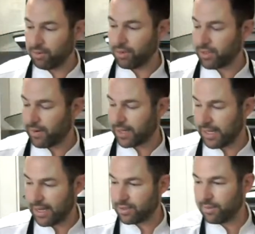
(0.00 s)
rules of our
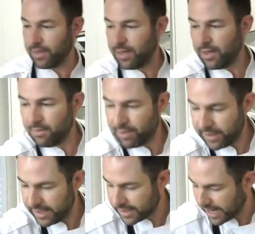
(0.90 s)
classroom. Put
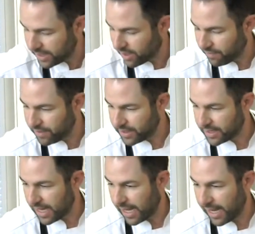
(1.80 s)
these guys off to the
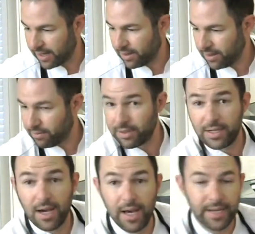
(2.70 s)
side. We're
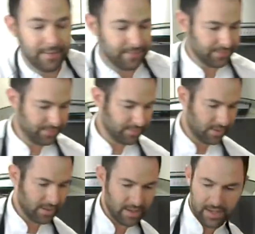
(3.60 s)
done.
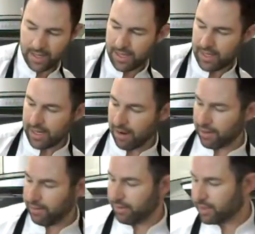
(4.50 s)
Now we're
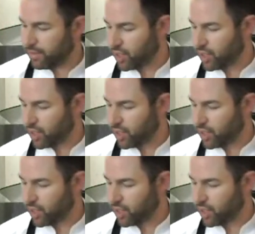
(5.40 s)
going to do some